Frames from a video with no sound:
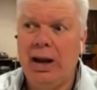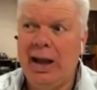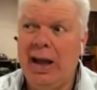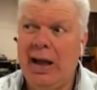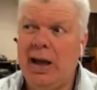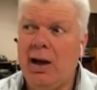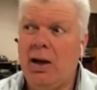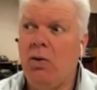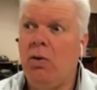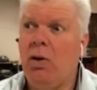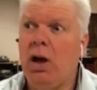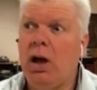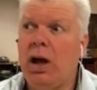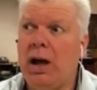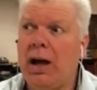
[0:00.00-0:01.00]
how
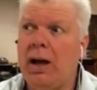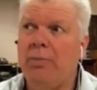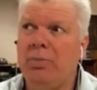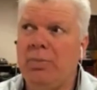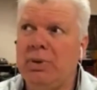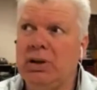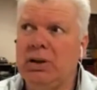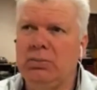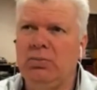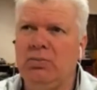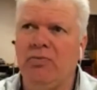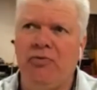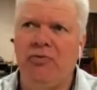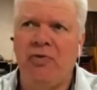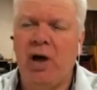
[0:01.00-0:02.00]
I'm
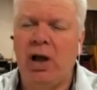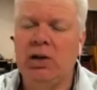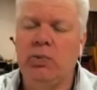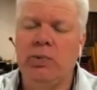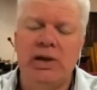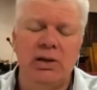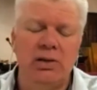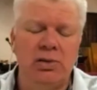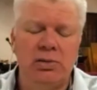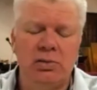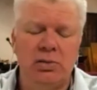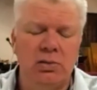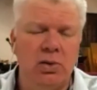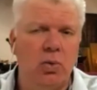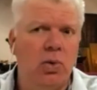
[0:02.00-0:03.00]
following
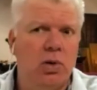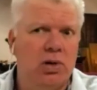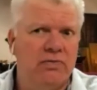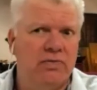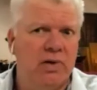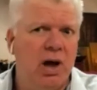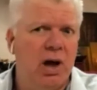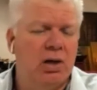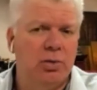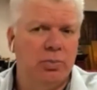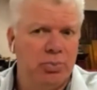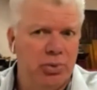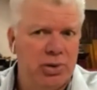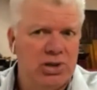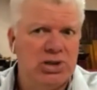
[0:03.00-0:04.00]
the word of God or
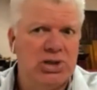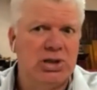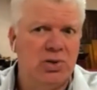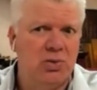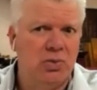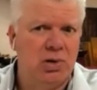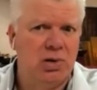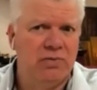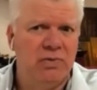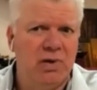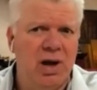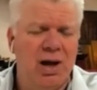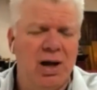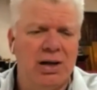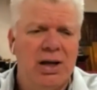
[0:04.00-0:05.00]
preaching the word of
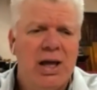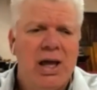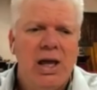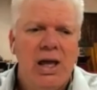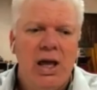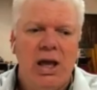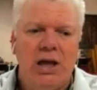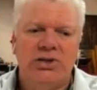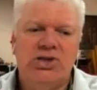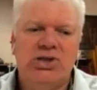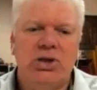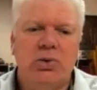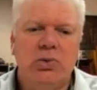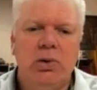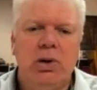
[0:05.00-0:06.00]
God. And
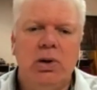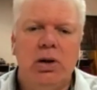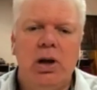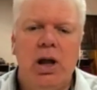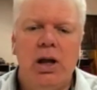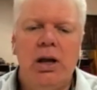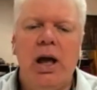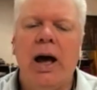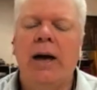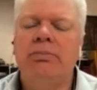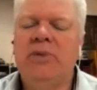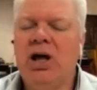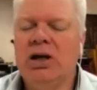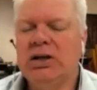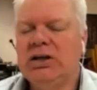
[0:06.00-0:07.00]
so I'm
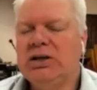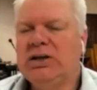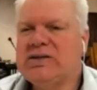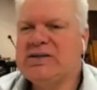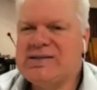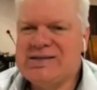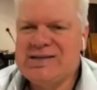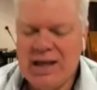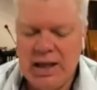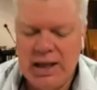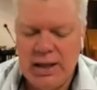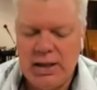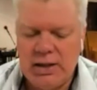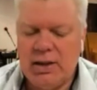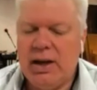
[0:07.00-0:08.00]
not going to
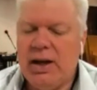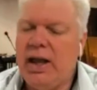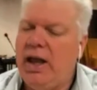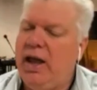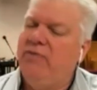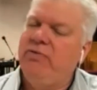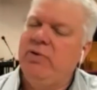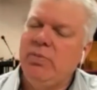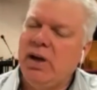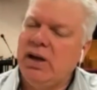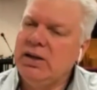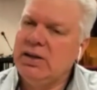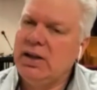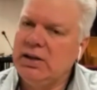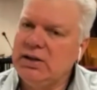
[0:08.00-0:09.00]
say that
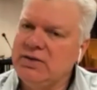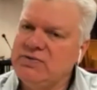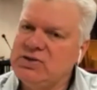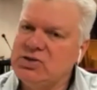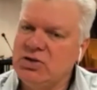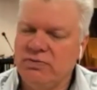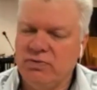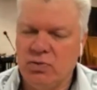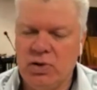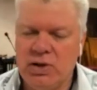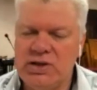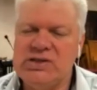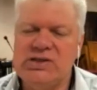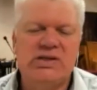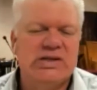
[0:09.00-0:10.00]
everybody that lifts their
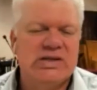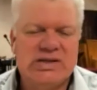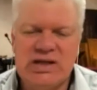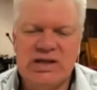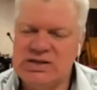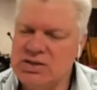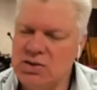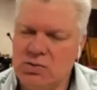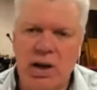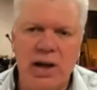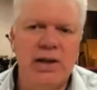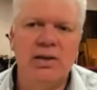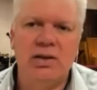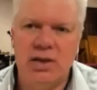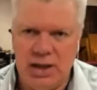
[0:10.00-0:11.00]
voice says the
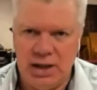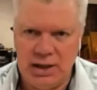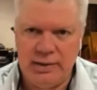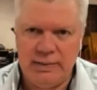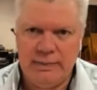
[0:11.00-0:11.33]
right thing.